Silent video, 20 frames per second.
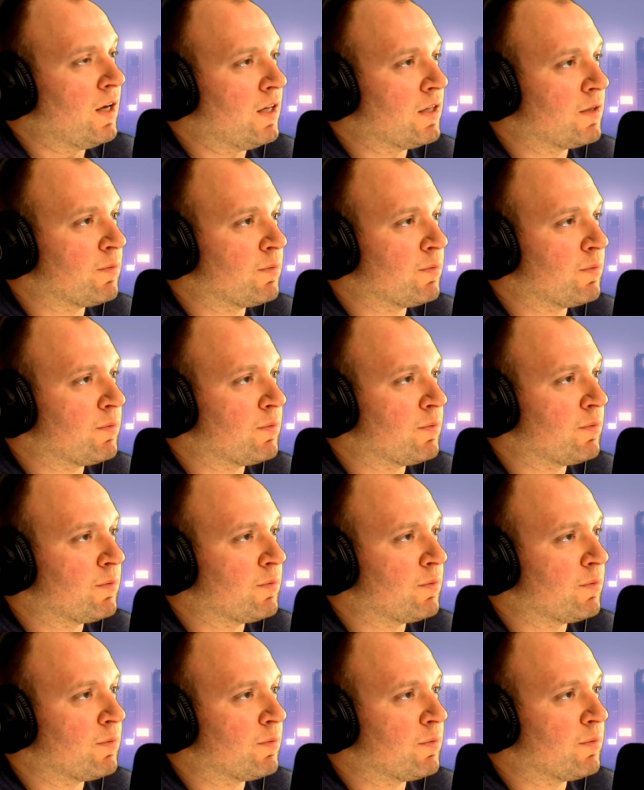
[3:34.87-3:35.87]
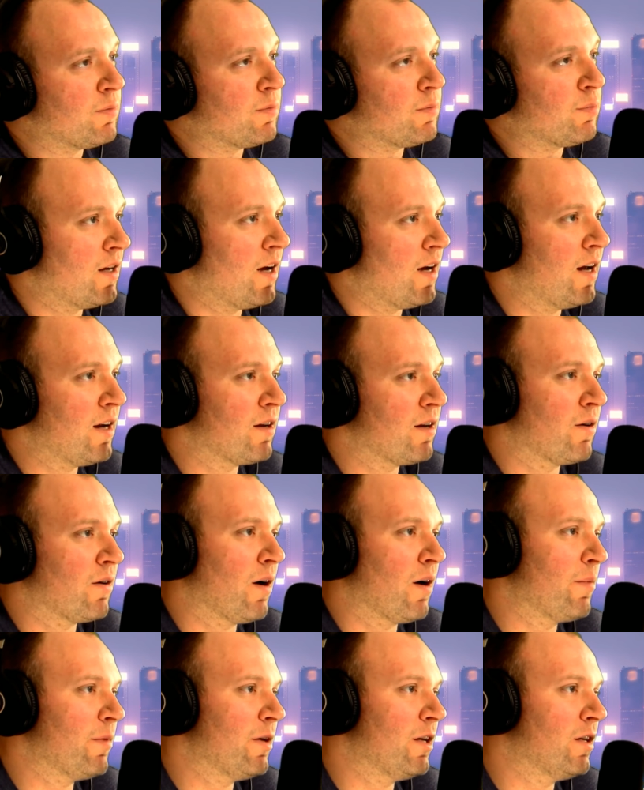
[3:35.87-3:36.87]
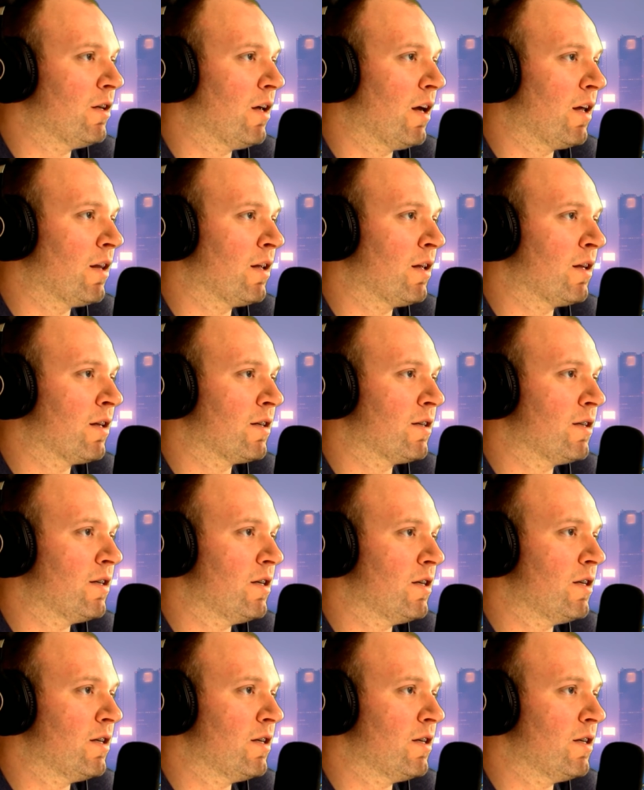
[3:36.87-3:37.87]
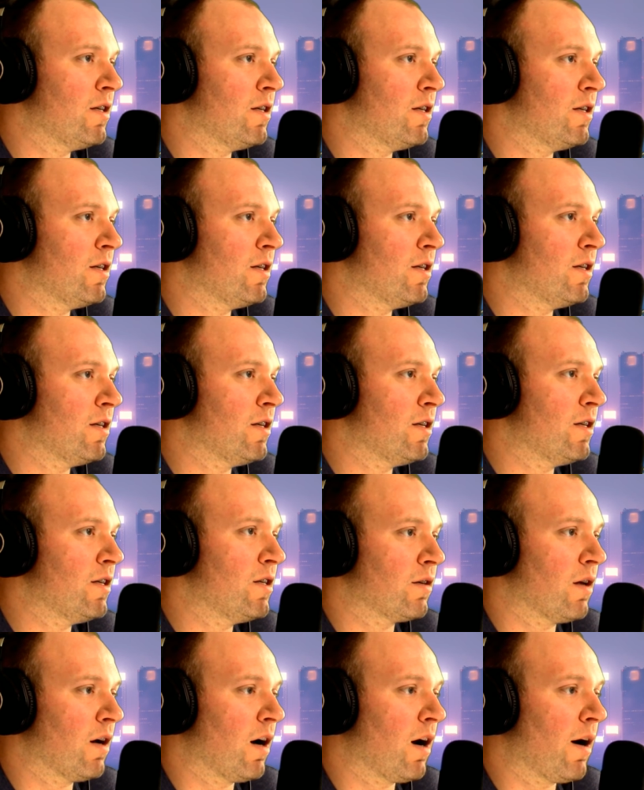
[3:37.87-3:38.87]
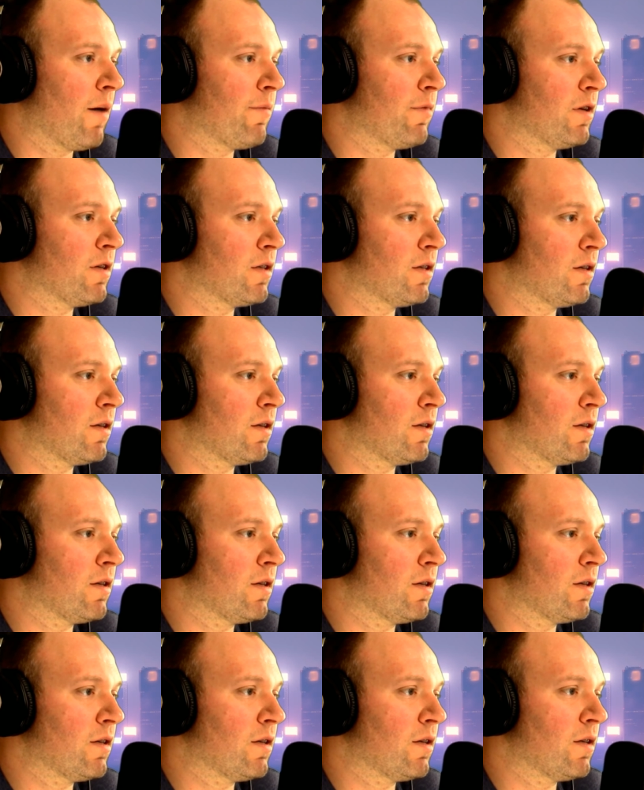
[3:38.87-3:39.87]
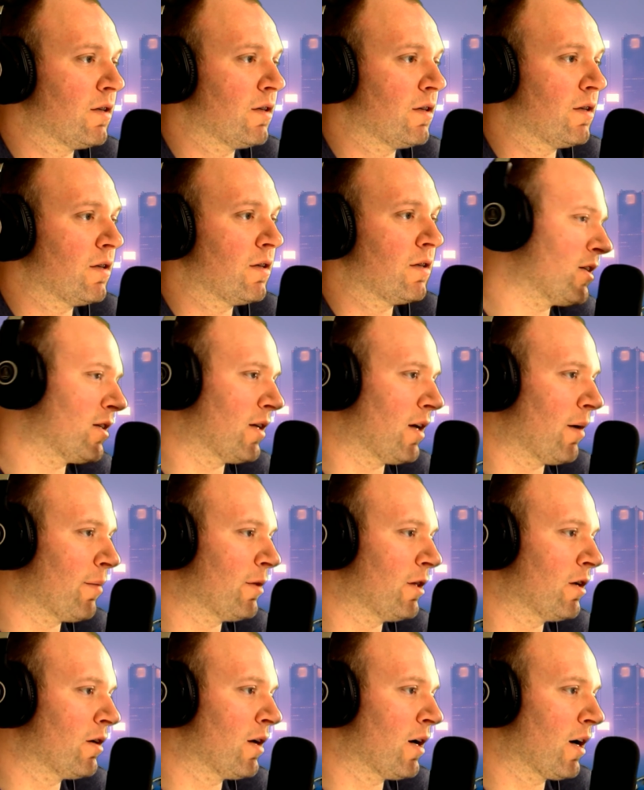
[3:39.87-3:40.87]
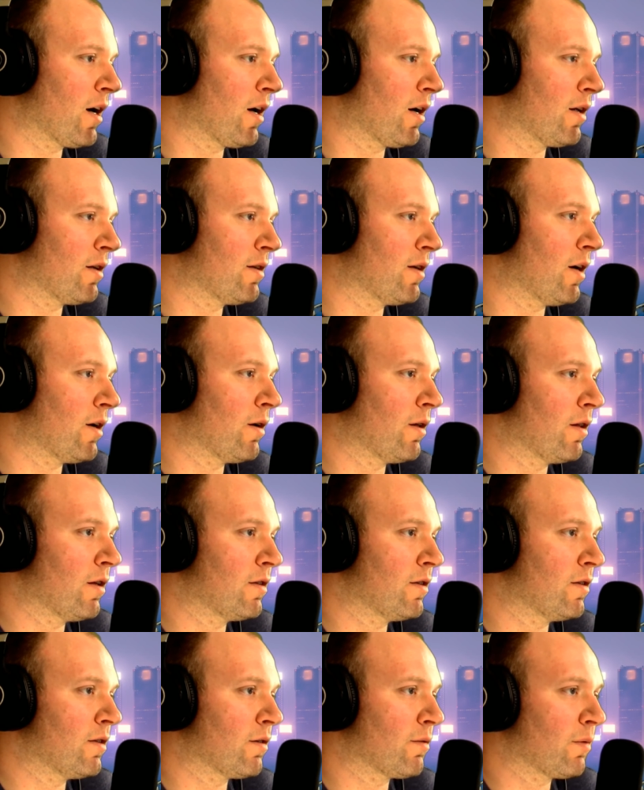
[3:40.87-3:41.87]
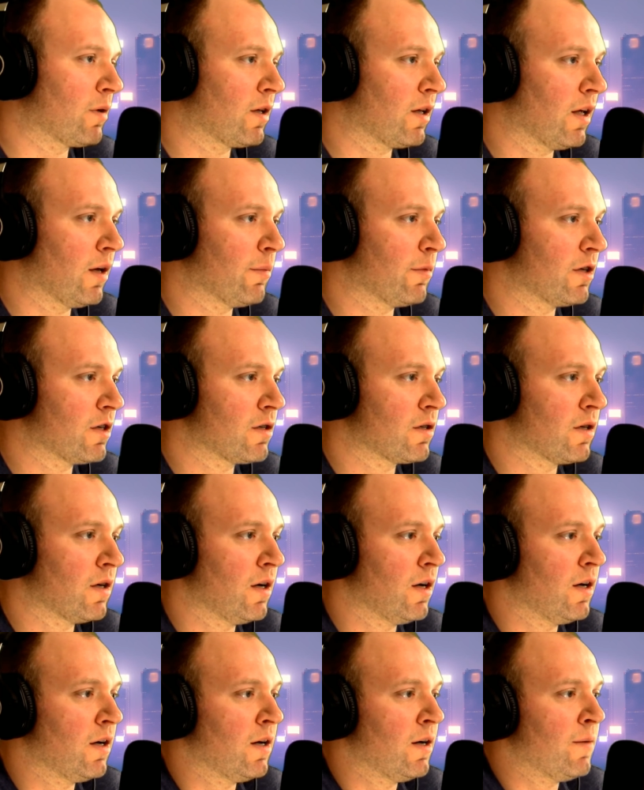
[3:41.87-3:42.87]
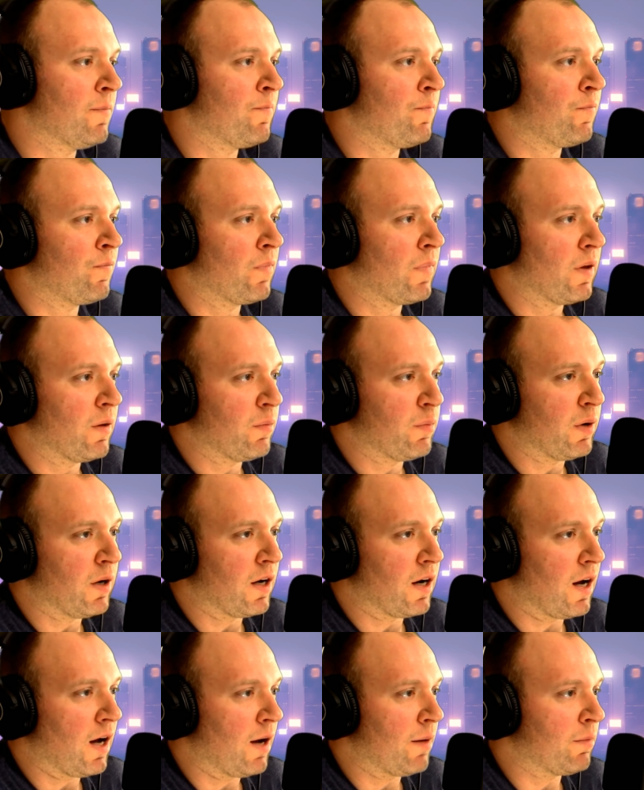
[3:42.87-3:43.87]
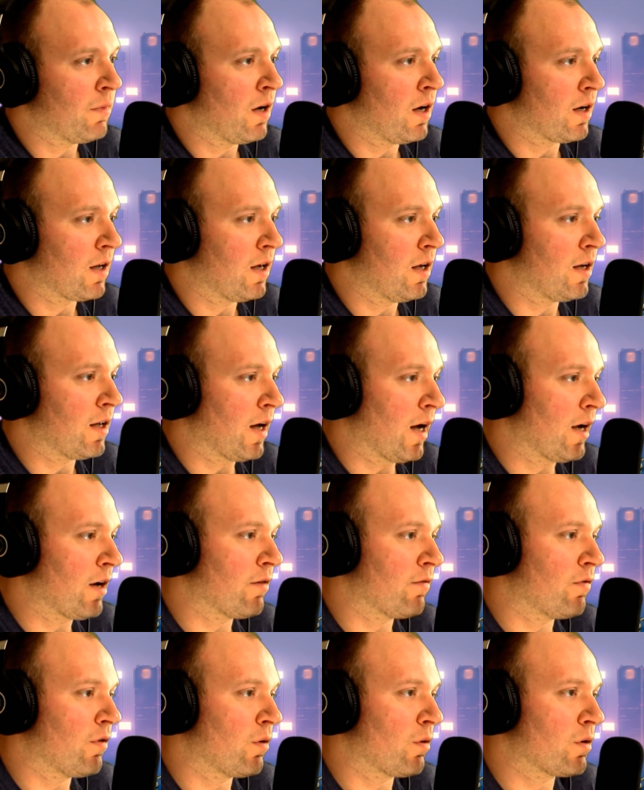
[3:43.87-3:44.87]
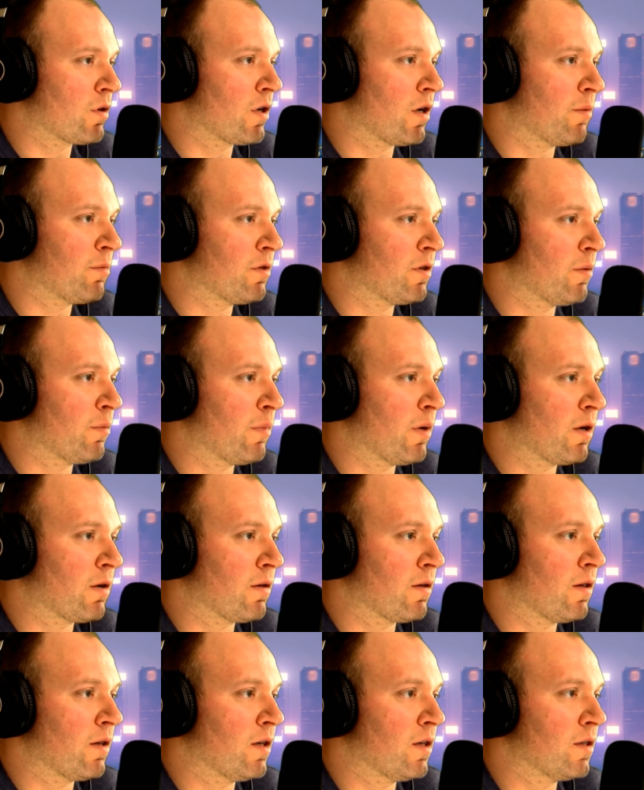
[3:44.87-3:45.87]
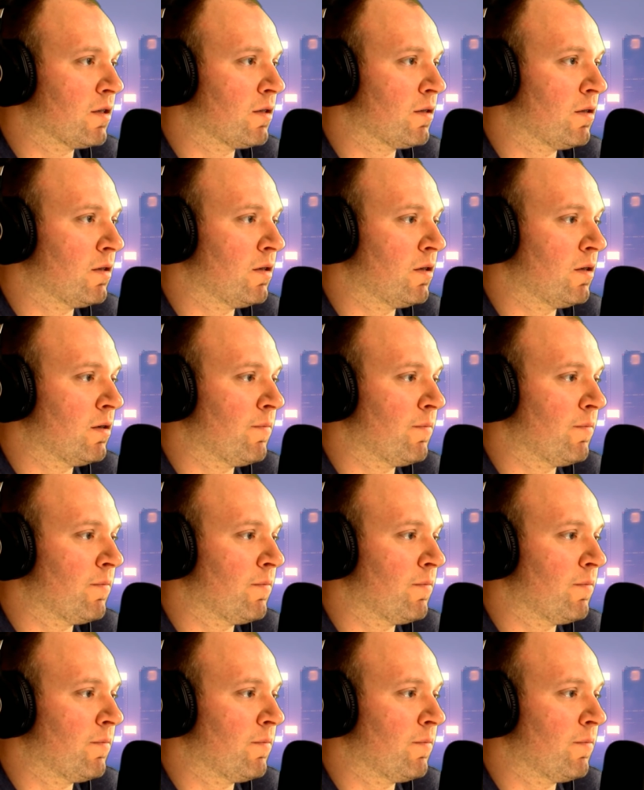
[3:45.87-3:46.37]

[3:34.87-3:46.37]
it's pretty, I don't know. I mean, and then the CGI is just obviously fake. Obviously, I mean, they're not going to tell you this is a real image. But I'm not kidding. I could Photoshop something better than this.